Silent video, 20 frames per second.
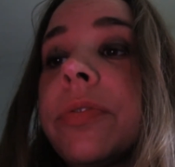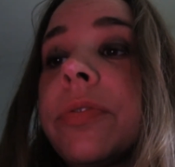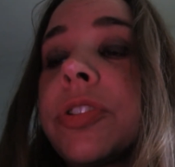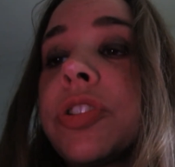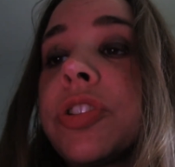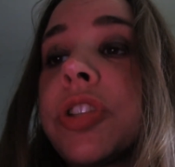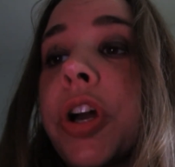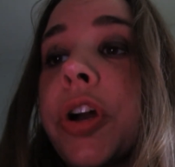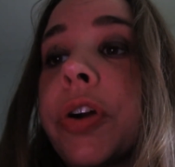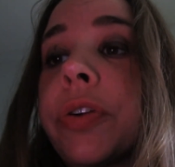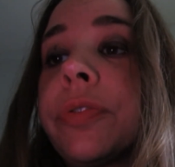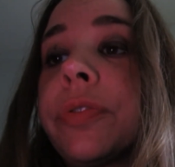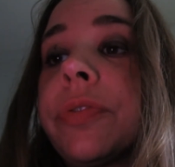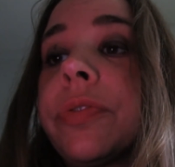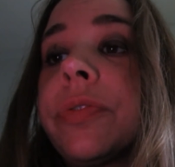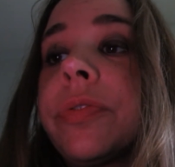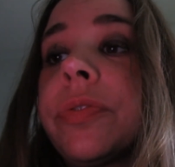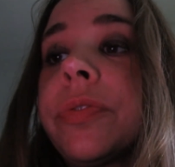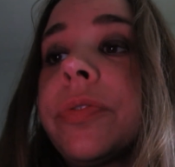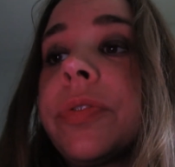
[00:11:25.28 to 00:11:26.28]
So.
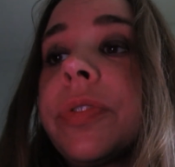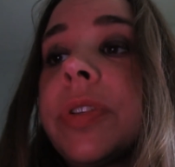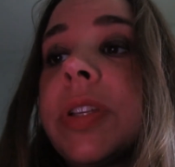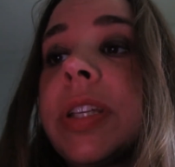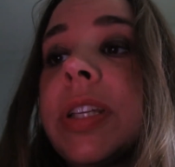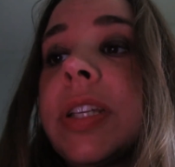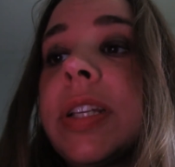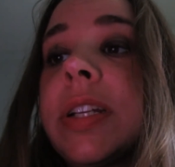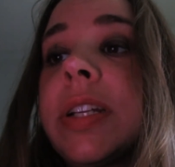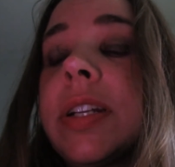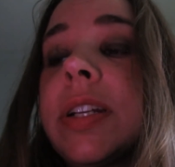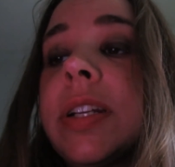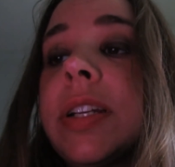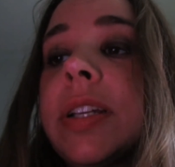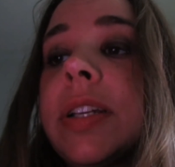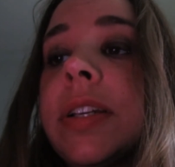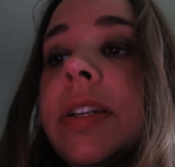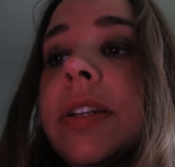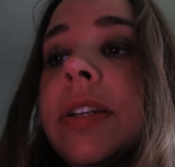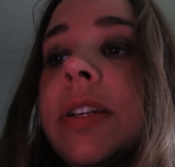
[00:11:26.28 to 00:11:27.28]
All that
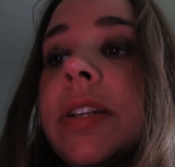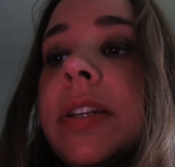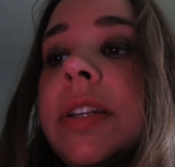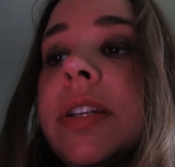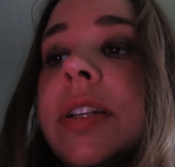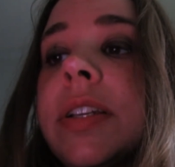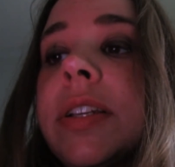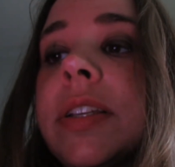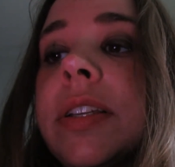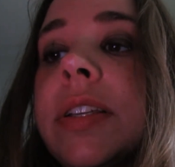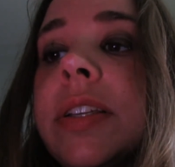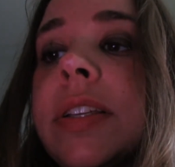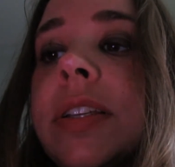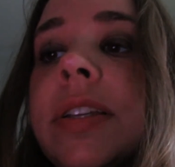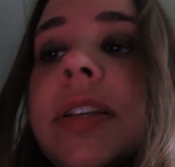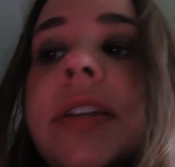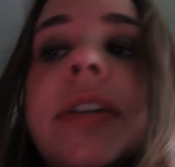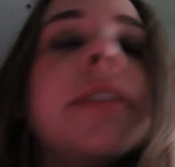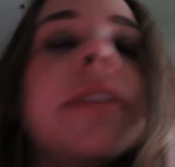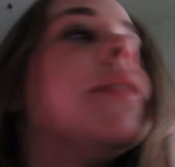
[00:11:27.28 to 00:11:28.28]
all that
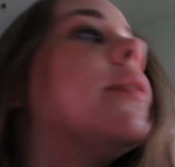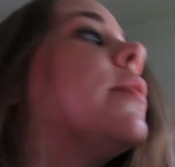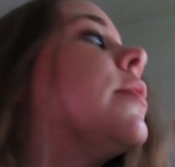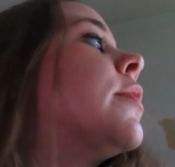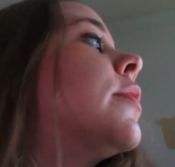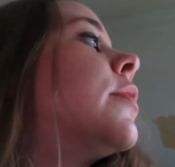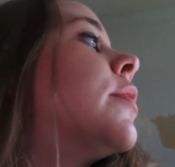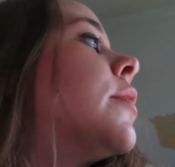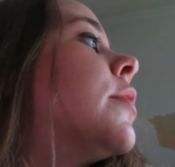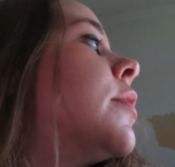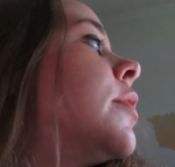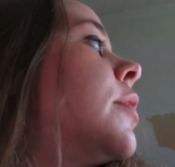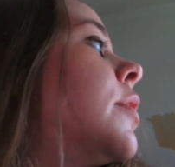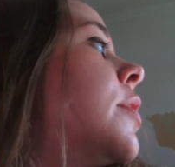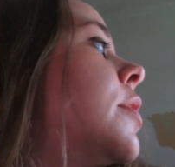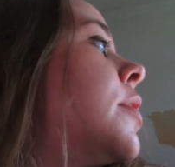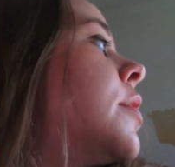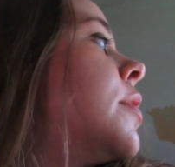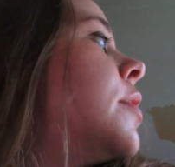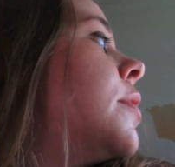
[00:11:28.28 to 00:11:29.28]
should catch up
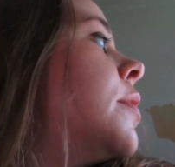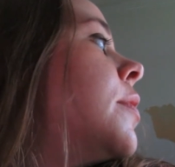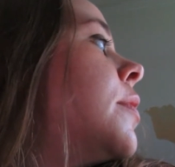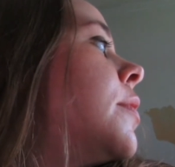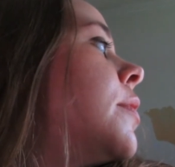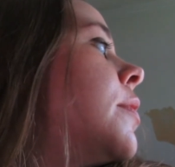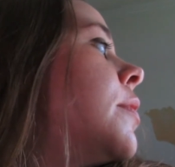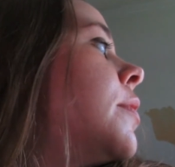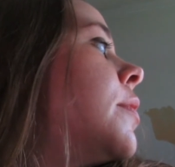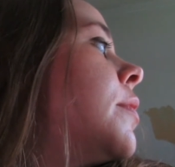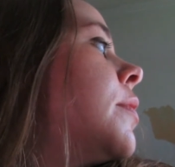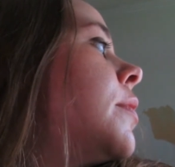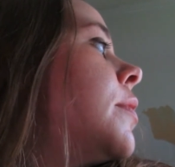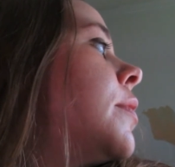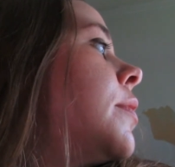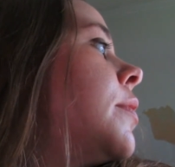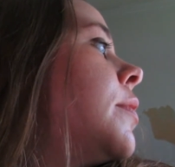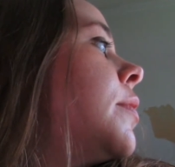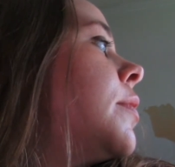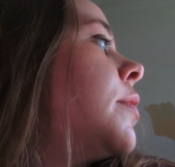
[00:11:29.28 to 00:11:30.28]
once that sewer
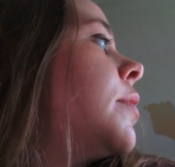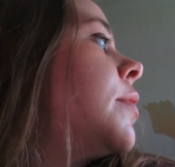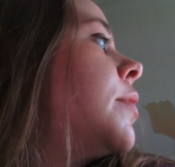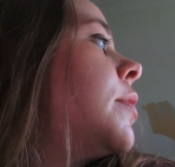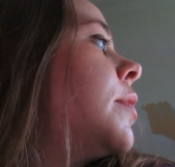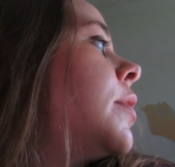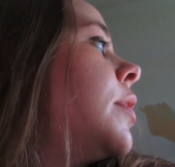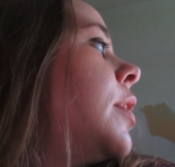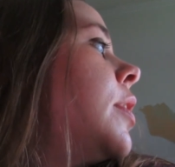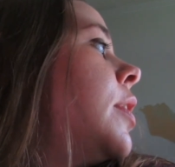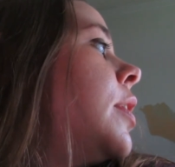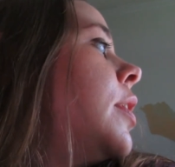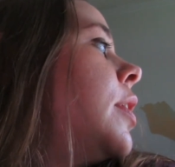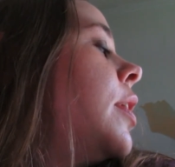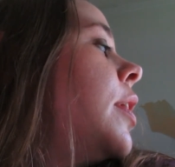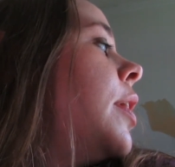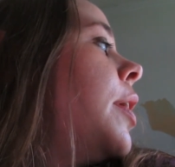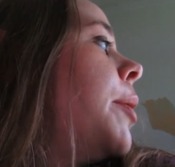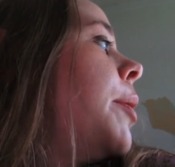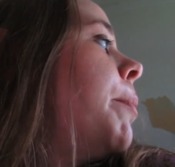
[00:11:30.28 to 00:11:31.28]
drain
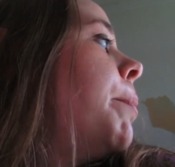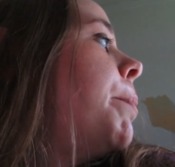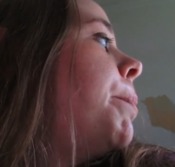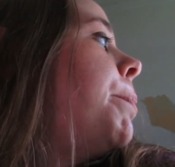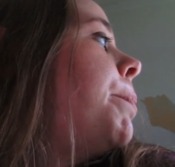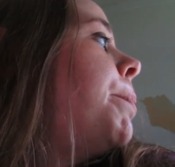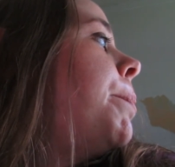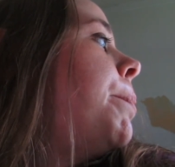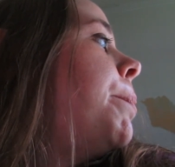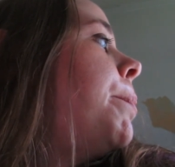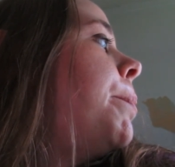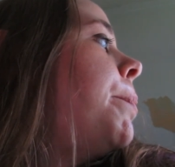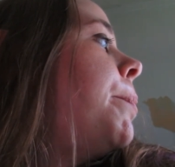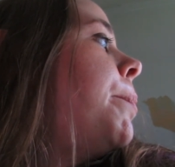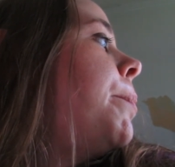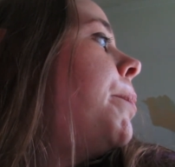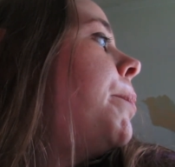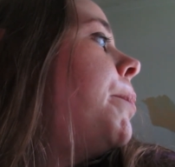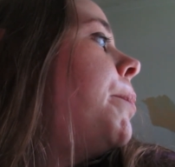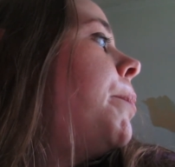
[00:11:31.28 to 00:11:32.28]

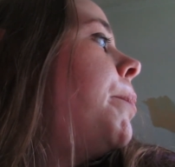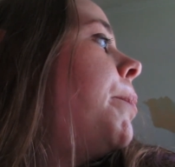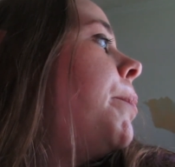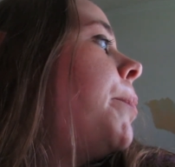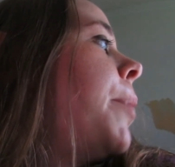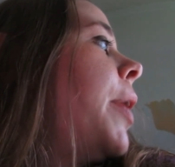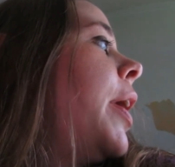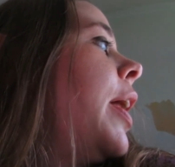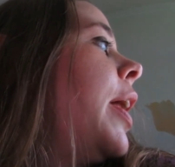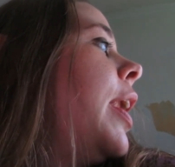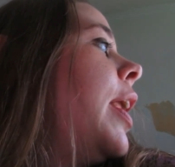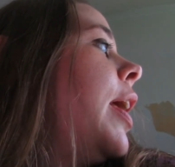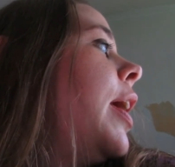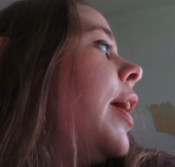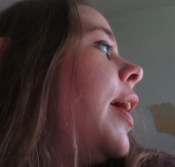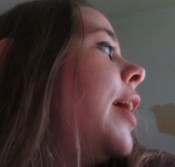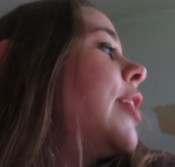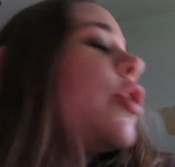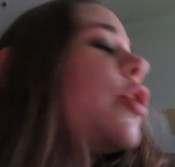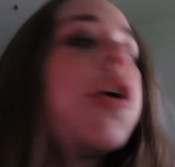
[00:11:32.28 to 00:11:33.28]
catches up. But
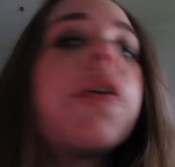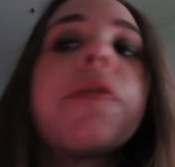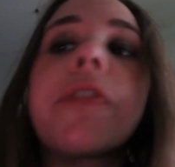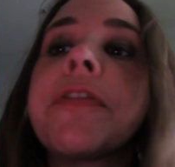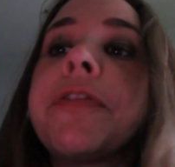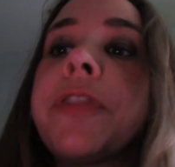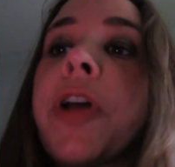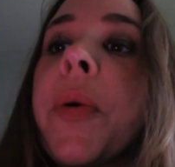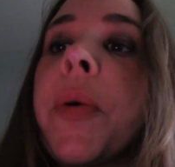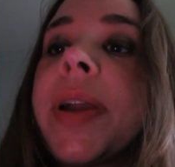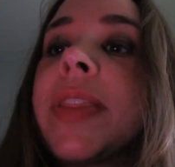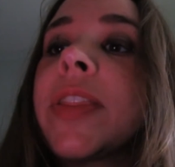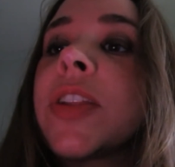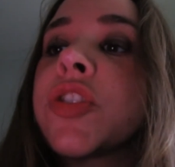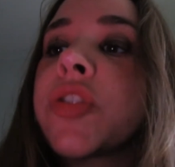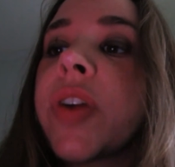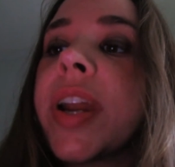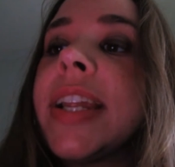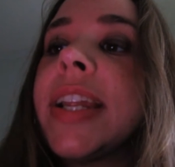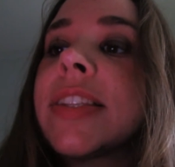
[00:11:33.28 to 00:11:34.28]
it's overflowing the
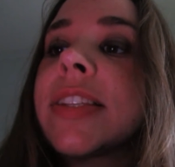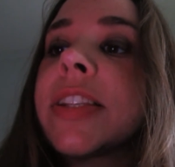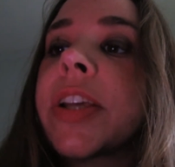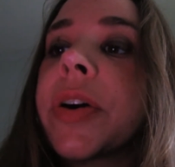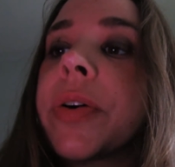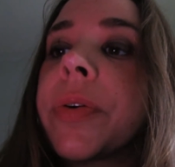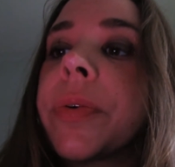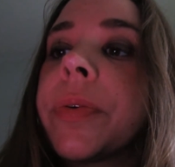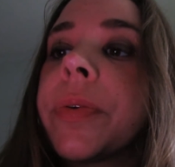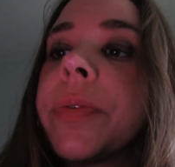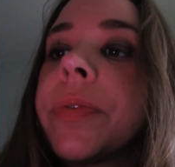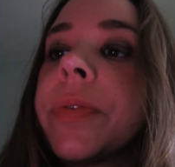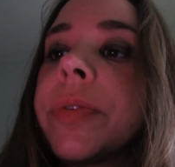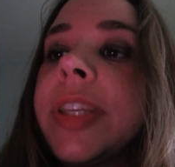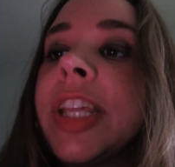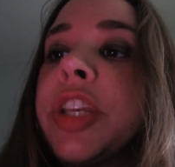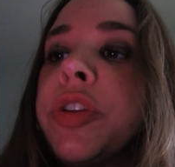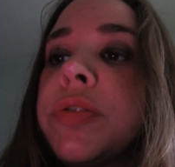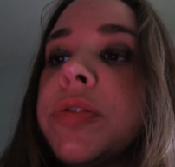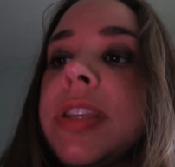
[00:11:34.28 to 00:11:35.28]
drains though.
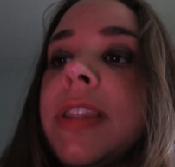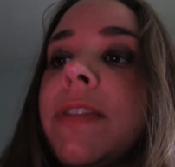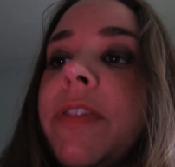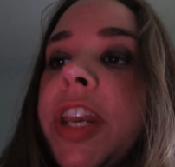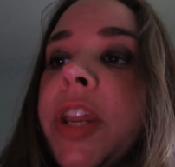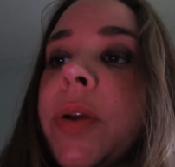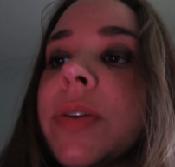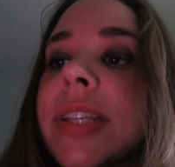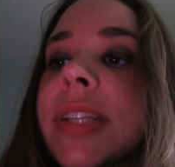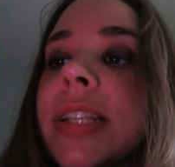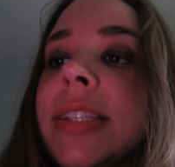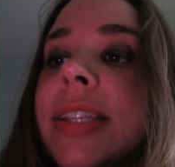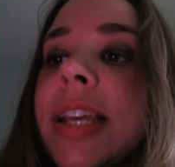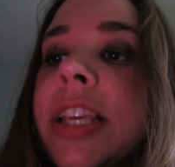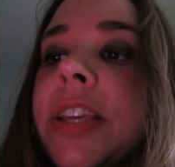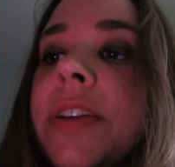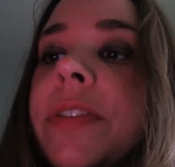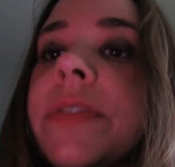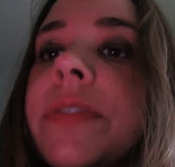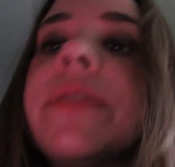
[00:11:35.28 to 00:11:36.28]
Didn't you see the videos I
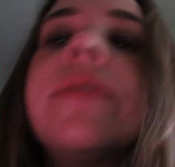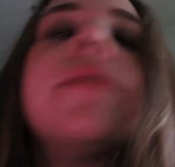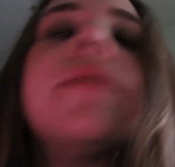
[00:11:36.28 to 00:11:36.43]
sent you?